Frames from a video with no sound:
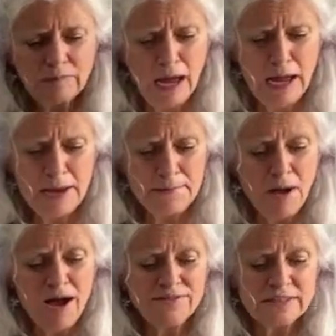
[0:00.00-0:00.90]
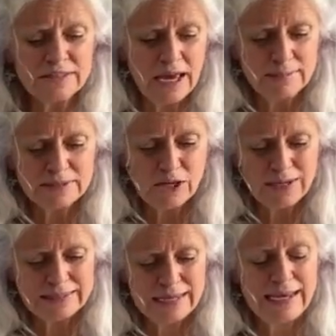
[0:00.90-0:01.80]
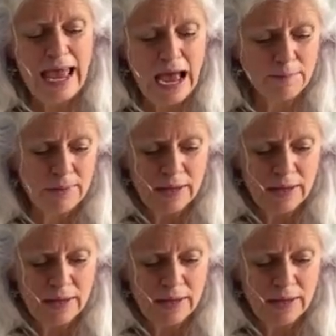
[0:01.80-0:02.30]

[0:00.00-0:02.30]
Oftentimes there is a nap.